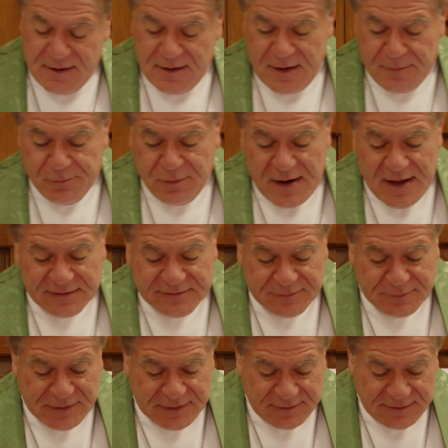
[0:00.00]

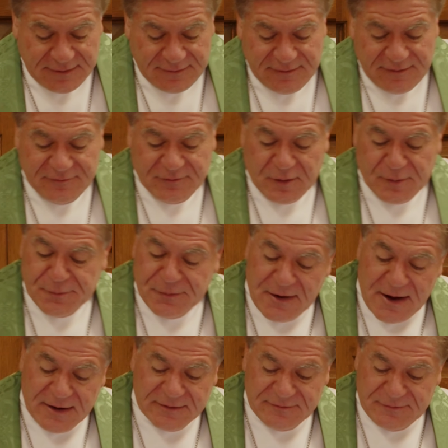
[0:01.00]
approximately, these are
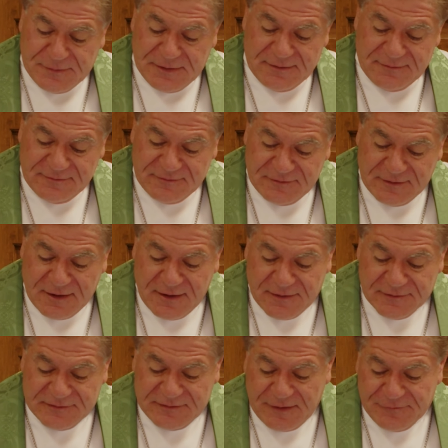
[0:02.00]
approximate
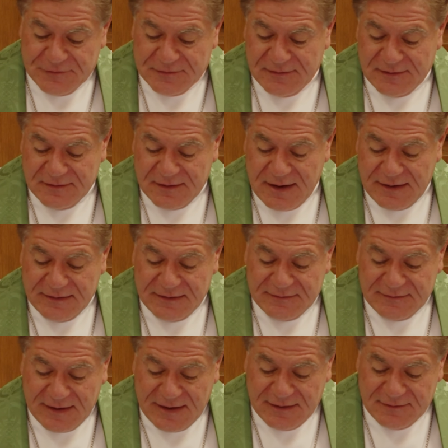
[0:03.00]
uh, 1790
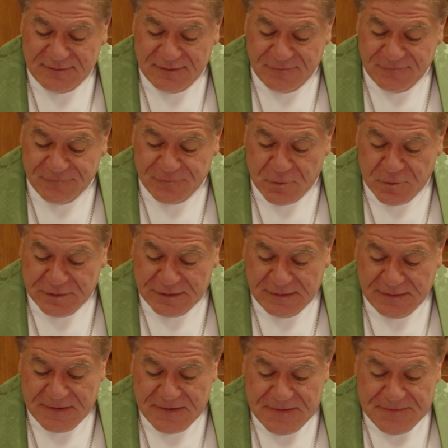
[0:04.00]
to
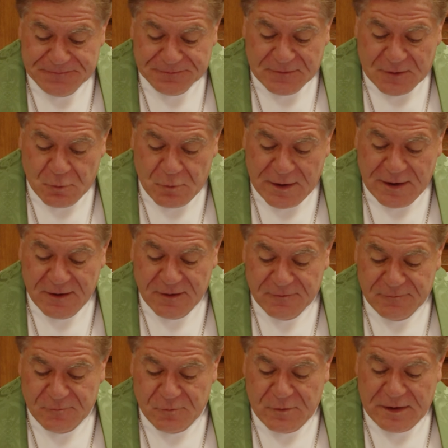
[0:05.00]
1840,
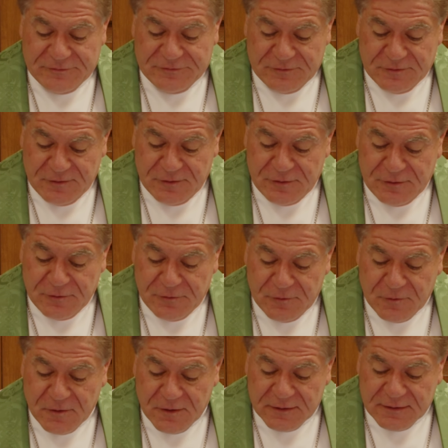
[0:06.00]
where Western New
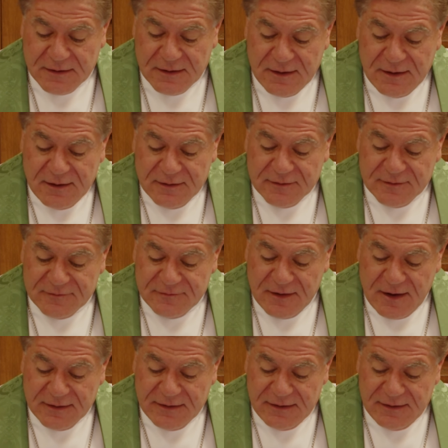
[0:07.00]
York,
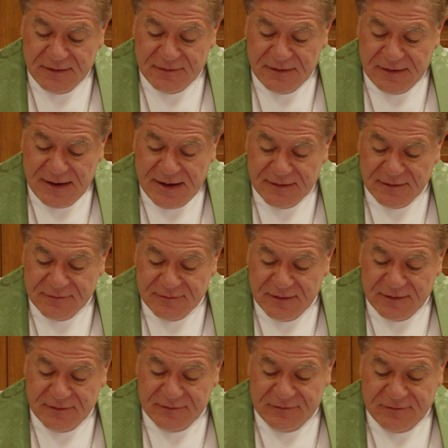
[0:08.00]
Kentucky, Indiana,
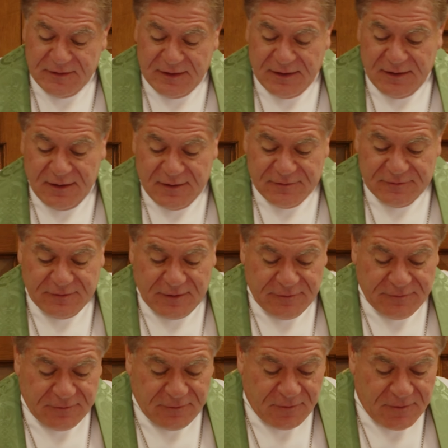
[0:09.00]
Tennessee,
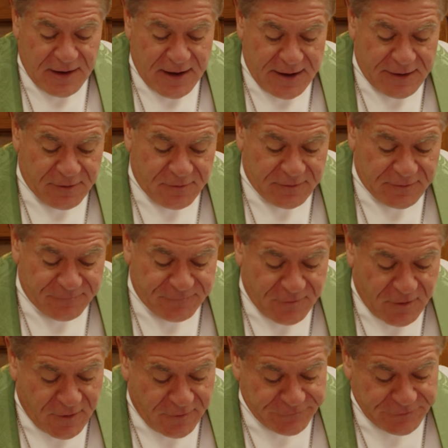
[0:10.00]
Southern Ohio,
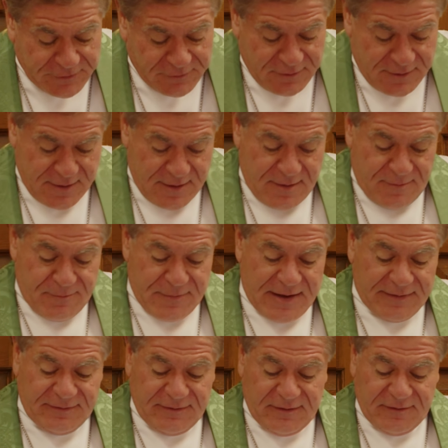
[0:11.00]
involving
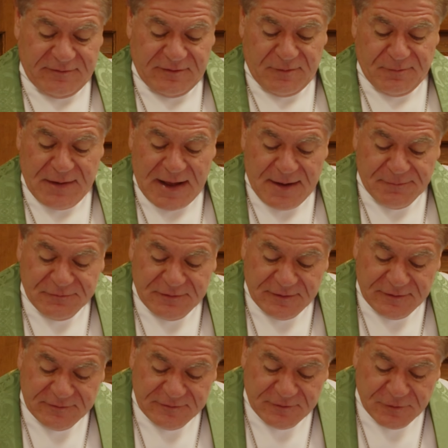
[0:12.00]
Methodists and
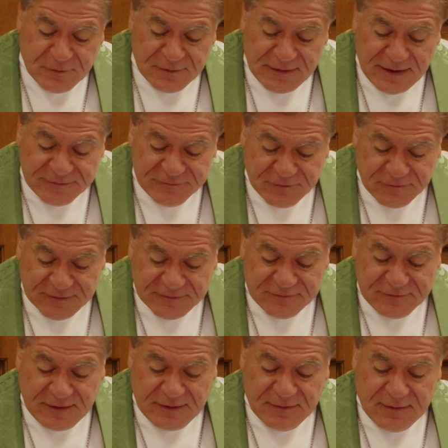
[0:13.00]
Baptists to a lesser
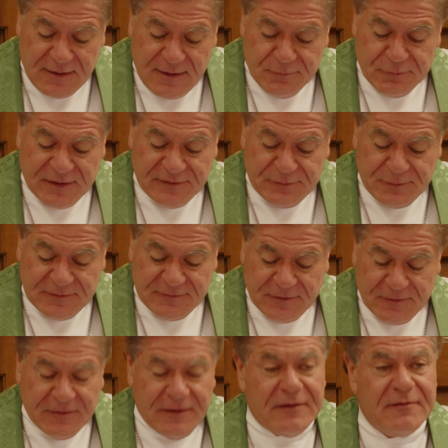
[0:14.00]
extent,
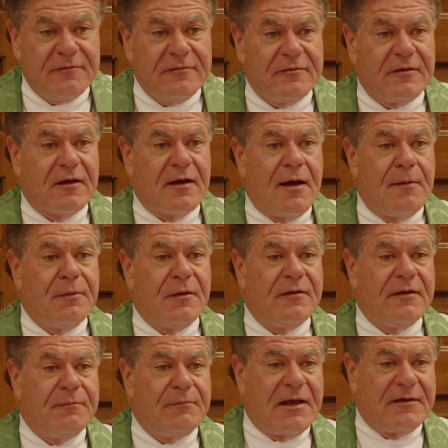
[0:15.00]
Presbyterians, the
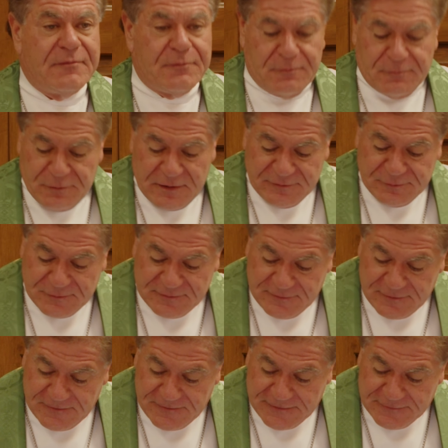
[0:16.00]
Cumberland Mes
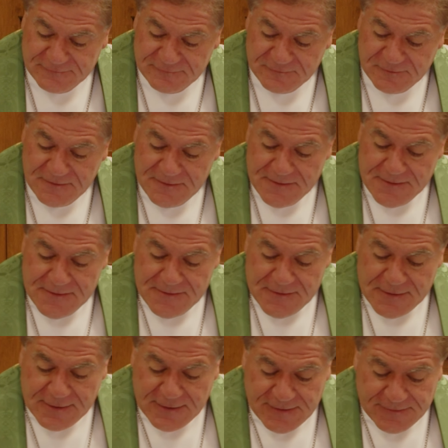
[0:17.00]
Presbyterians.
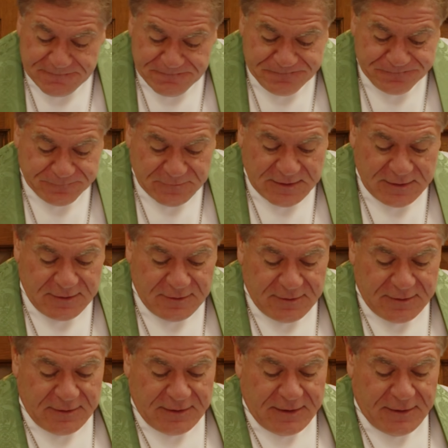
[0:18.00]
Uh,
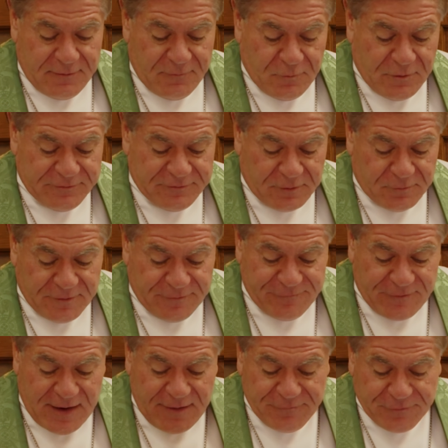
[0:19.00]
it, it was a
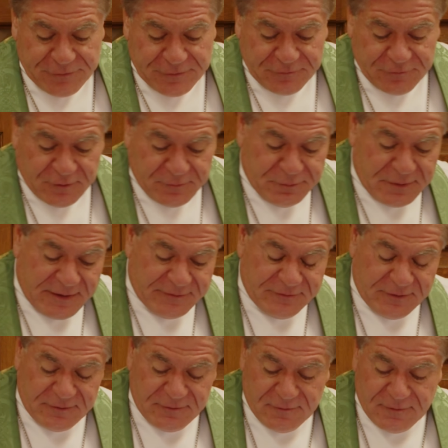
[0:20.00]
revival that took
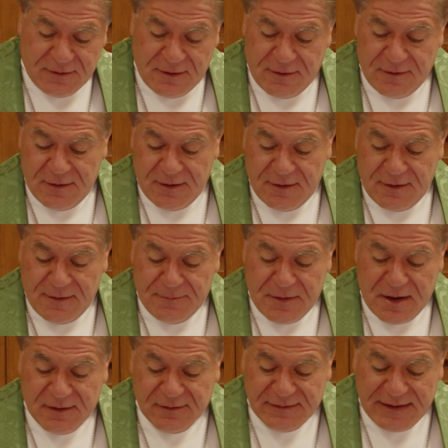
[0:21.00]
place under uh, uh,
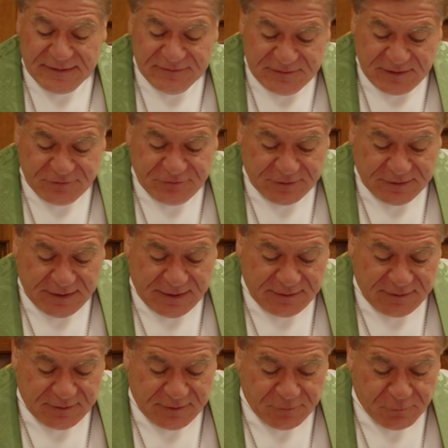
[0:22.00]
among less
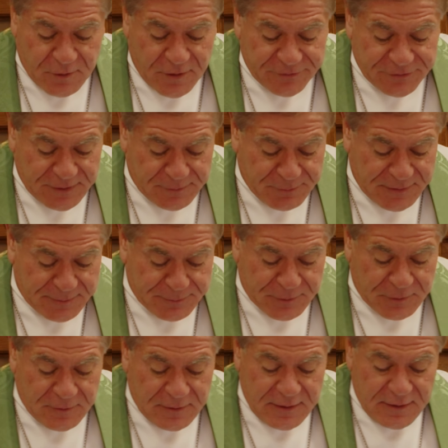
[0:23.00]
educated and wealthy
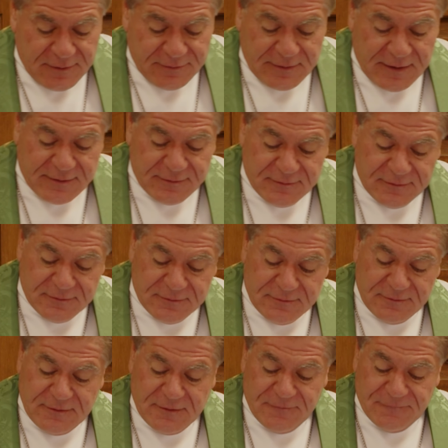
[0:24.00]
people than
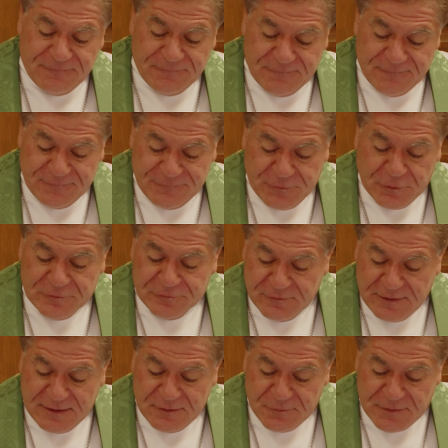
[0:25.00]
the first
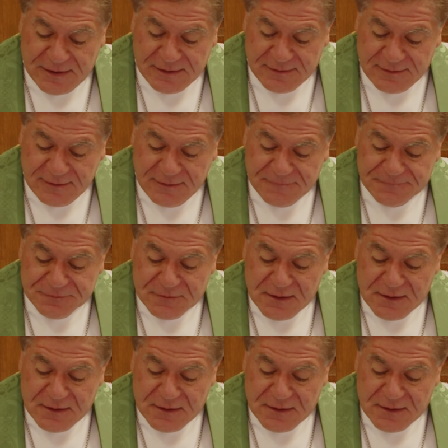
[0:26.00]
Great Awakening.